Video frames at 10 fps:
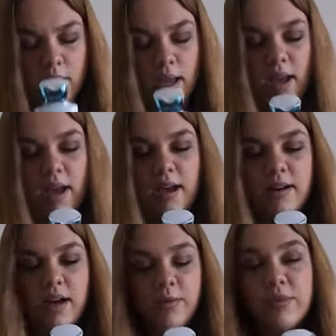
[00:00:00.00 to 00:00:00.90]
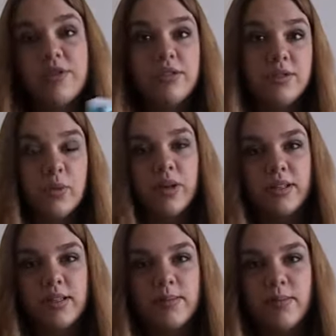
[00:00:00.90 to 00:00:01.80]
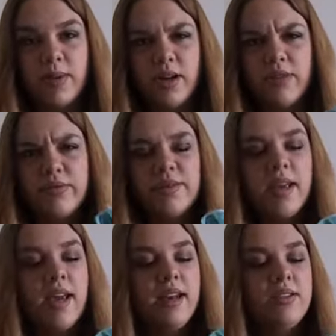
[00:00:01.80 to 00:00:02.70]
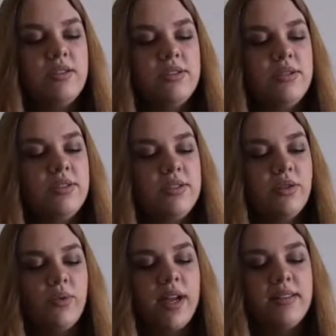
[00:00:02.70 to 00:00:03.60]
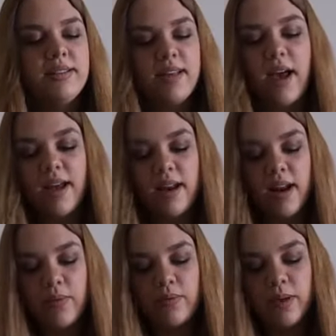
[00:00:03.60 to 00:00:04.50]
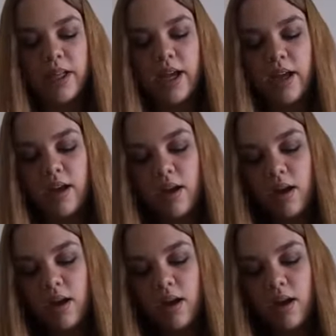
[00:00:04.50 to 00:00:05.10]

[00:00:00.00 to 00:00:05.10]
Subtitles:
and I almost just squirted something in my nose, and it's just a great scent, and I would really,